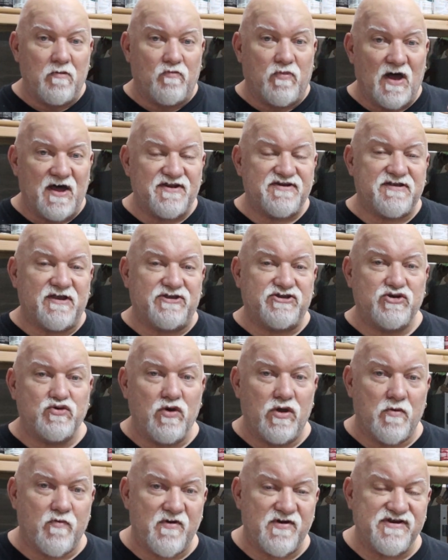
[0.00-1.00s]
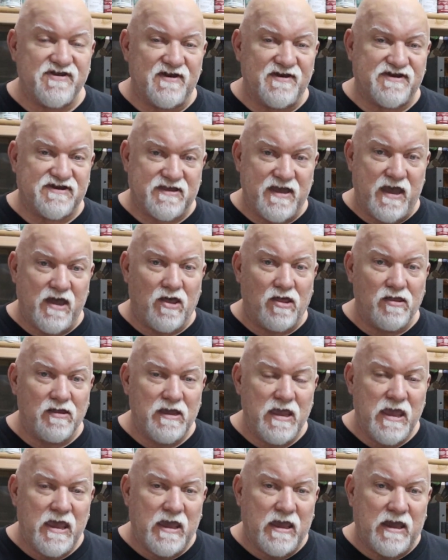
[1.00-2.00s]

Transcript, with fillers: bust at 200% scale.